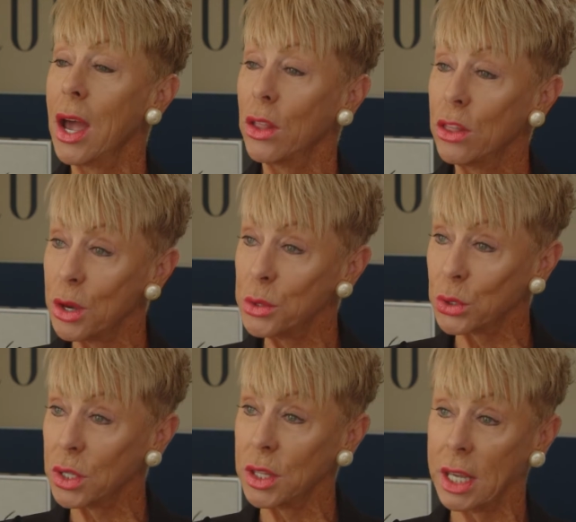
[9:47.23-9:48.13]
Those
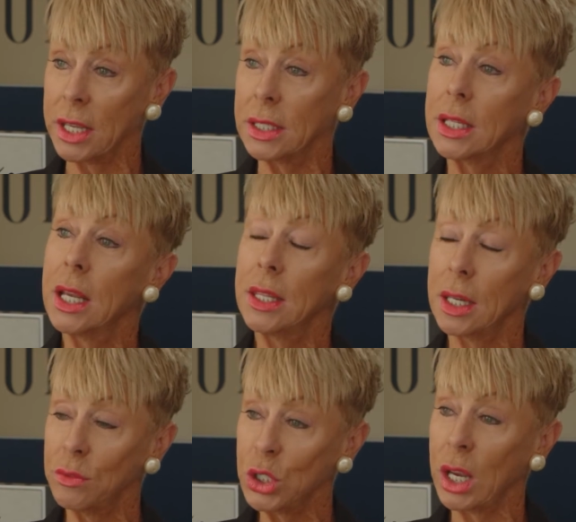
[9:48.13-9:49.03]
are the things that
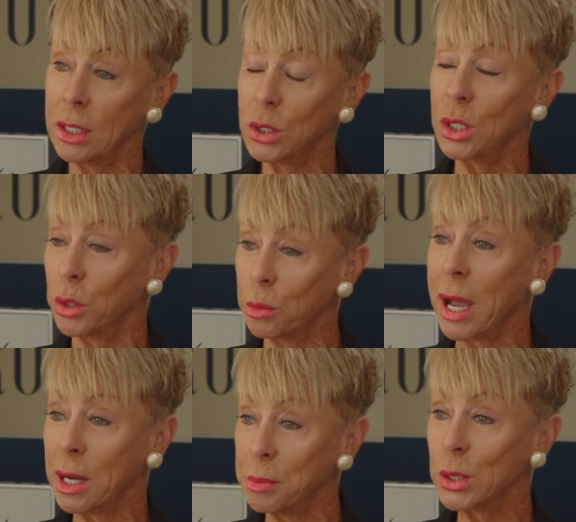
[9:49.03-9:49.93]
have changed under
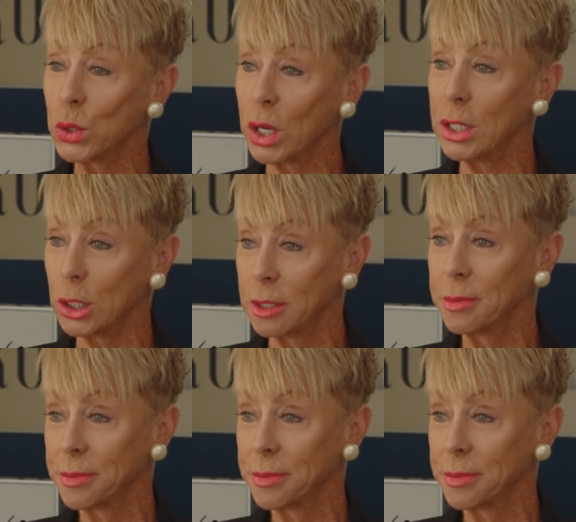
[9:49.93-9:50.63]
my administration.